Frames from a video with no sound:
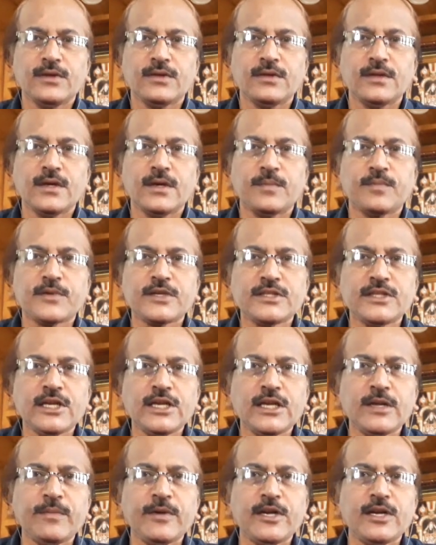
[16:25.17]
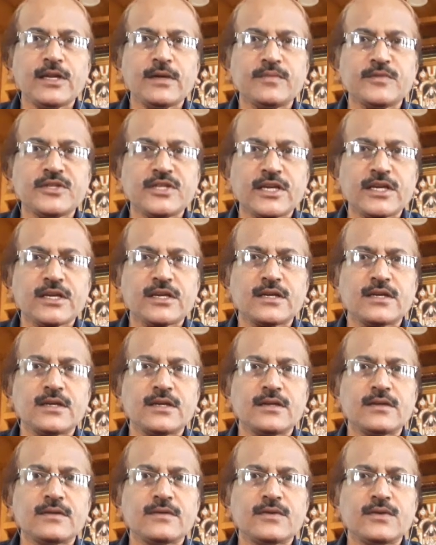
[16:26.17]
The presentment of check
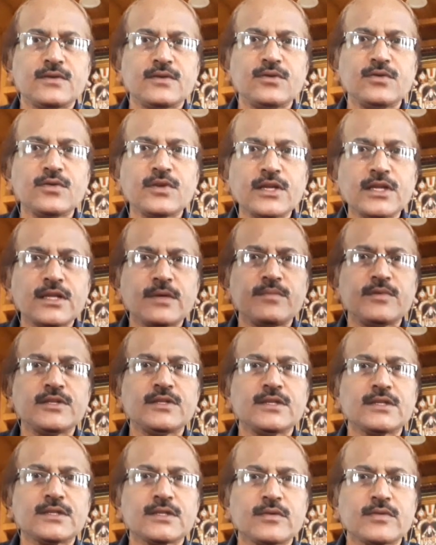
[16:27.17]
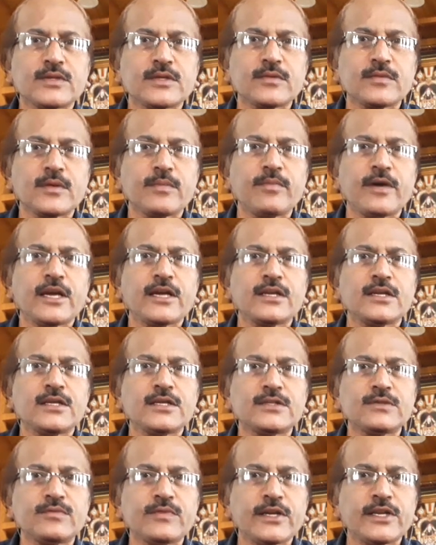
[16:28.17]
during the business hours of the bank
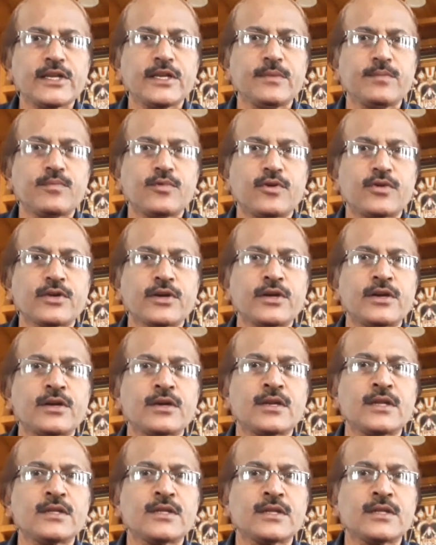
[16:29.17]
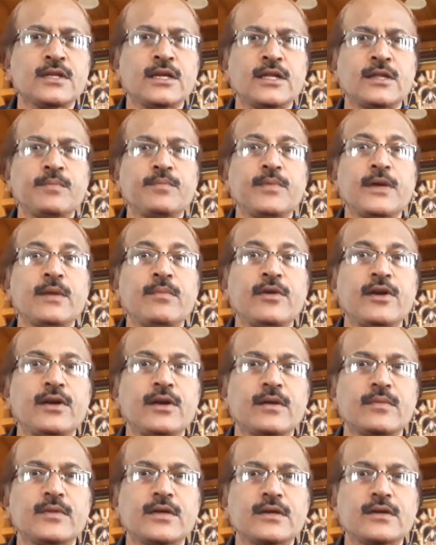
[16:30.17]
is very important rather than payment
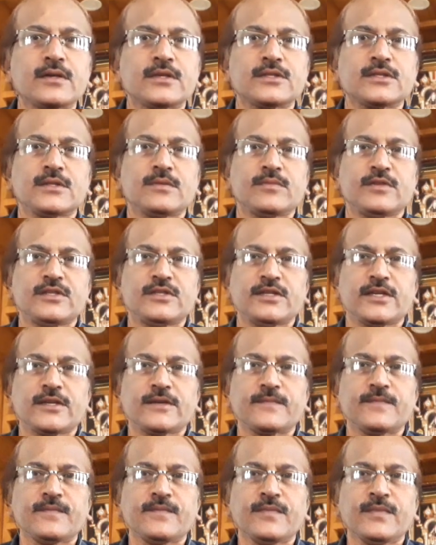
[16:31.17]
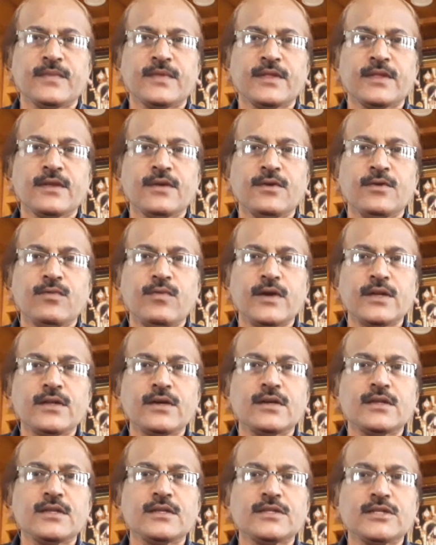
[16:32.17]
of the customer check.
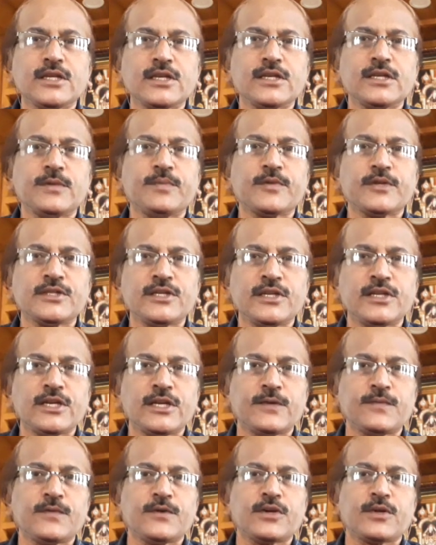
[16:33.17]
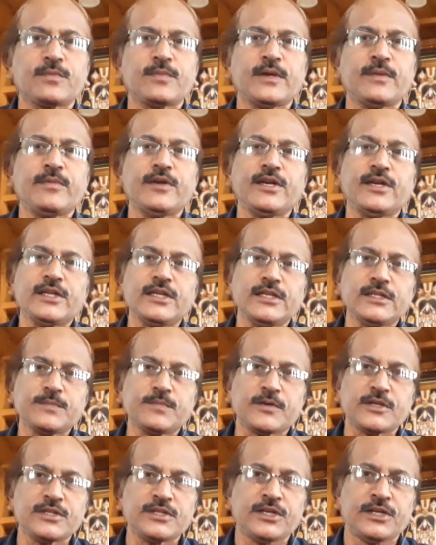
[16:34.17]
Whether the check presented for payment is
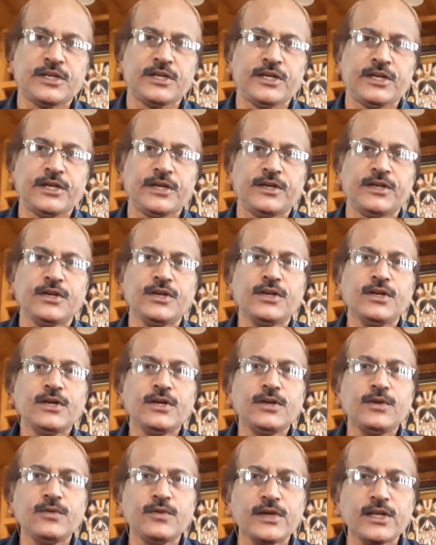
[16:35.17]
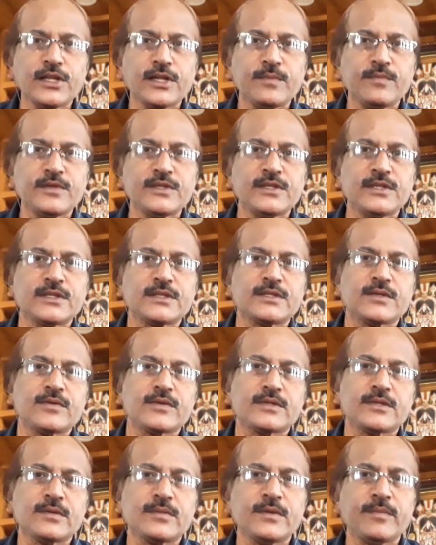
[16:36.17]
presented during the business
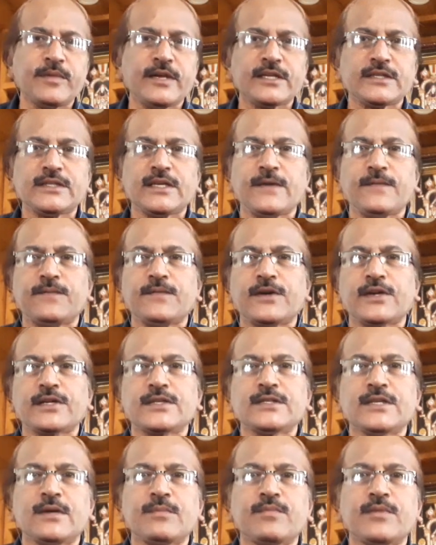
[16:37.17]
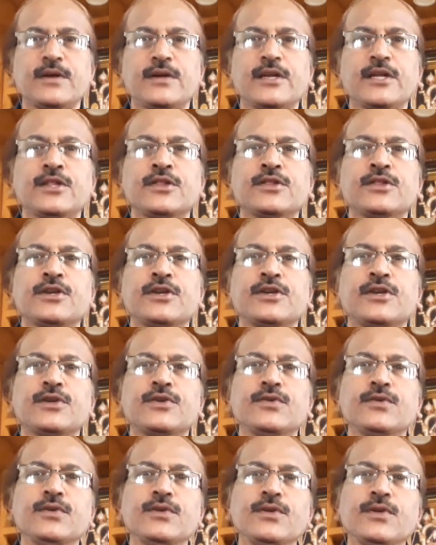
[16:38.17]
hours of the bank, say for example 10:30
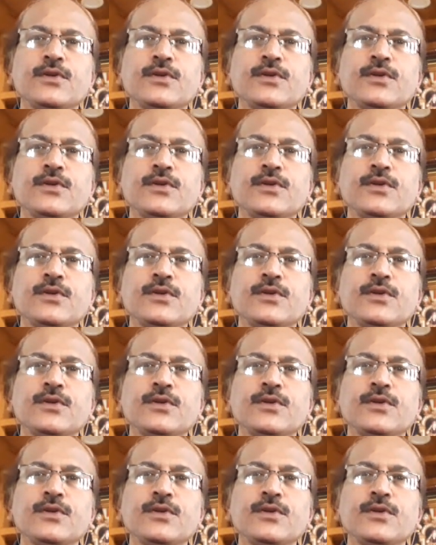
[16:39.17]
to